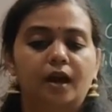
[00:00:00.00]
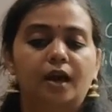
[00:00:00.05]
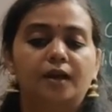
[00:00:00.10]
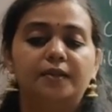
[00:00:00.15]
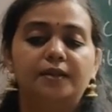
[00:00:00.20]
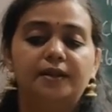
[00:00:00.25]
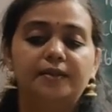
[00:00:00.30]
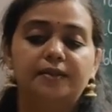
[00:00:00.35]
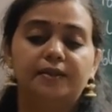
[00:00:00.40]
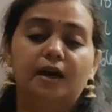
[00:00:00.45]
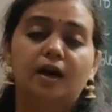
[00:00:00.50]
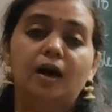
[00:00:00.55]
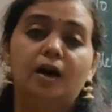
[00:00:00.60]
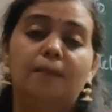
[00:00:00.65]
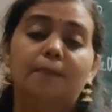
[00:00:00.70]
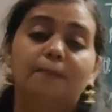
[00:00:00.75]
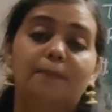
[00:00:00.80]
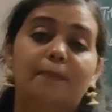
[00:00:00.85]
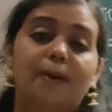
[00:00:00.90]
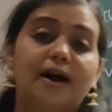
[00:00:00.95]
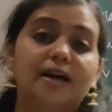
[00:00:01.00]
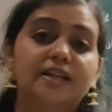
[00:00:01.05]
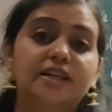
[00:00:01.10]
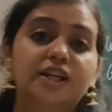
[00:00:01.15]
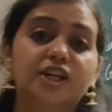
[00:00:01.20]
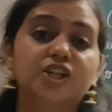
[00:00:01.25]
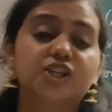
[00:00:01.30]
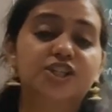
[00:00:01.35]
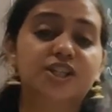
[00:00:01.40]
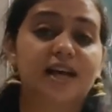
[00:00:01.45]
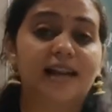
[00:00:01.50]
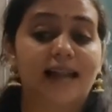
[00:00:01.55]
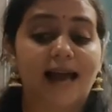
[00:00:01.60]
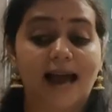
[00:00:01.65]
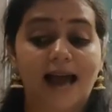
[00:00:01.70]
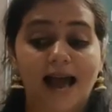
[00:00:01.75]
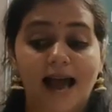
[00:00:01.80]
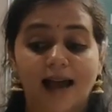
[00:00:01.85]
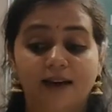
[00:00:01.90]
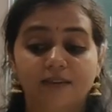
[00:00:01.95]
Then the buyer shall
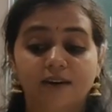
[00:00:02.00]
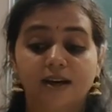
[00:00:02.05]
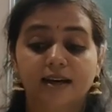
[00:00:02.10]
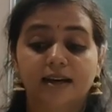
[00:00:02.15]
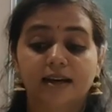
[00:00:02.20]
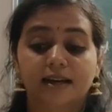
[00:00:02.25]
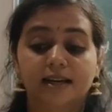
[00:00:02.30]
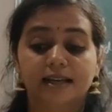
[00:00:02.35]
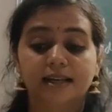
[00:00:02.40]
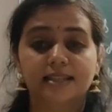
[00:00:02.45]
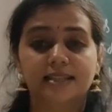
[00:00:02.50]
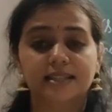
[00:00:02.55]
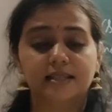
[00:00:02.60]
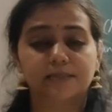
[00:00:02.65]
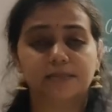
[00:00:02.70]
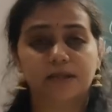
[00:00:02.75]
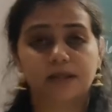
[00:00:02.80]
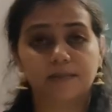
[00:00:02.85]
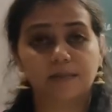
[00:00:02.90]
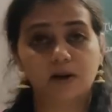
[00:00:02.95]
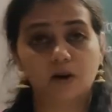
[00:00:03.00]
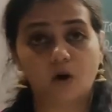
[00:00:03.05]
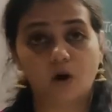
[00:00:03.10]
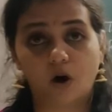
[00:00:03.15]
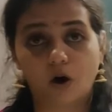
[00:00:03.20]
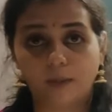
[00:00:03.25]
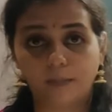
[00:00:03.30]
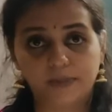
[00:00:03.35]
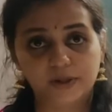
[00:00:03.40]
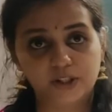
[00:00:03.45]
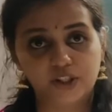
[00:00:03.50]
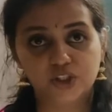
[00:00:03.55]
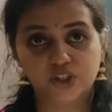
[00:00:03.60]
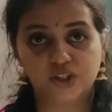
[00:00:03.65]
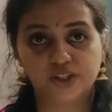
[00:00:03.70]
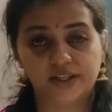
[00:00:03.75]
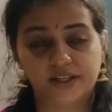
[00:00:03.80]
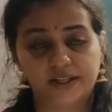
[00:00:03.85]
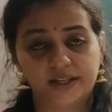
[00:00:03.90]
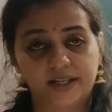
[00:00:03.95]
have reasonable
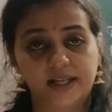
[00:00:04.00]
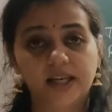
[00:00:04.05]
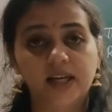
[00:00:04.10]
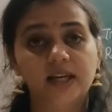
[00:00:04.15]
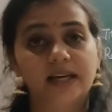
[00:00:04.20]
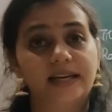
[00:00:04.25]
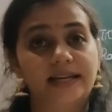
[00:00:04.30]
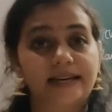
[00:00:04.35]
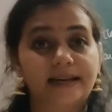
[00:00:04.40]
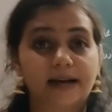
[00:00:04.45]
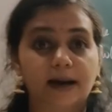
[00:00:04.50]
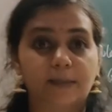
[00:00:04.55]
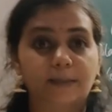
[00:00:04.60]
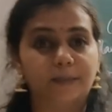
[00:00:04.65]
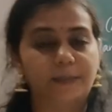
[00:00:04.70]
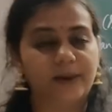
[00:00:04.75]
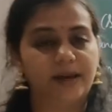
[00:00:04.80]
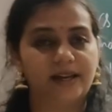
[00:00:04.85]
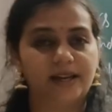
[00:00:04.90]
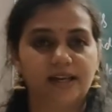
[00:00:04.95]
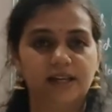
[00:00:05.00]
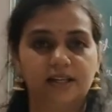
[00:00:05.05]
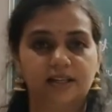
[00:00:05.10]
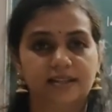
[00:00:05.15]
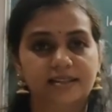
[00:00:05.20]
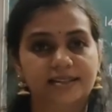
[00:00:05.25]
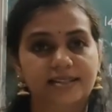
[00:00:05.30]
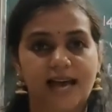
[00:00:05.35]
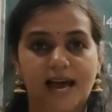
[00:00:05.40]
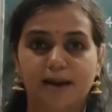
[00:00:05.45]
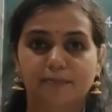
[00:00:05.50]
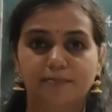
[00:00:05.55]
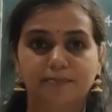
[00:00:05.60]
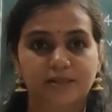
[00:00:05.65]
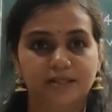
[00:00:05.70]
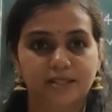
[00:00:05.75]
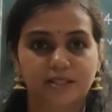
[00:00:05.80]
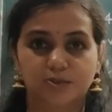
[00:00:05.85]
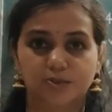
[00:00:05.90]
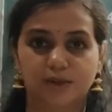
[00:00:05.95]
opportunity in comparing the
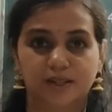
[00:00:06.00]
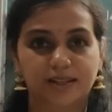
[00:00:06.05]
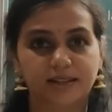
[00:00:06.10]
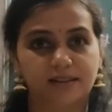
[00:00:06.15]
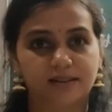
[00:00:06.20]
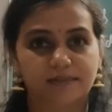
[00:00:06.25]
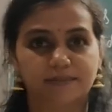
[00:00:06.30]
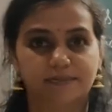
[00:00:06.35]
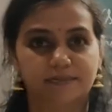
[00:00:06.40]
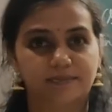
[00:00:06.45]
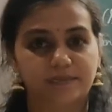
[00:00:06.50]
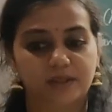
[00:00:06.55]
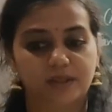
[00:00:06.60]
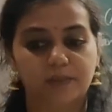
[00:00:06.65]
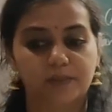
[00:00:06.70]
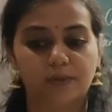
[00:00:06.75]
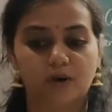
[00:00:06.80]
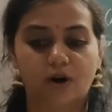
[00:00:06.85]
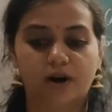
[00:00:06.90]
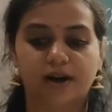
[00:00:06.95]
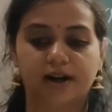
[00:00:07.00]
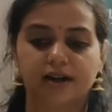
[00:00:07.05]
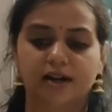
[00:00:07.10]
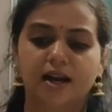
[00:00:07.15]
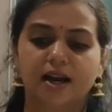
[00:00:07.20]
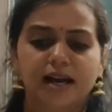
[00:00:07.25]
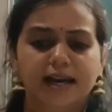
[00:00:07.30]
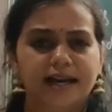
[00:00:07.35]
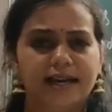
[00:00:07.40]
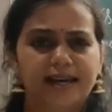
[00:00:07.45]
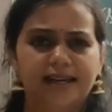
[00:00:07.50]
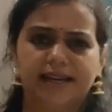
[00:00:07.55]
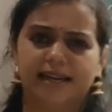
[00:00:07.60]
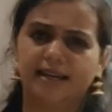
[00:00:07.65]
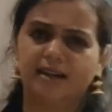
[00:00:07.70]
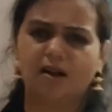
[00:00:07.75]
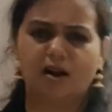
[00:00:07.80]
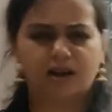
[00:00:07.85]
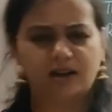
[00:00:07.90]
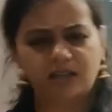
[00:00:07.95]
samples with the product. He
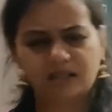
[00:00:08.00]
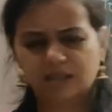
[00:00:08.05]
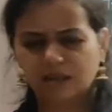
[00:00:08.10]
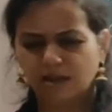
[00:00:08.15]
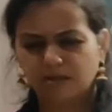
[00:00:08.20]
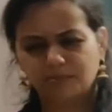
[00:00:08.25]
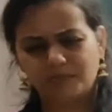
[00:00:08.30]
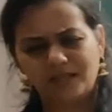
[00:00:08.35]
can be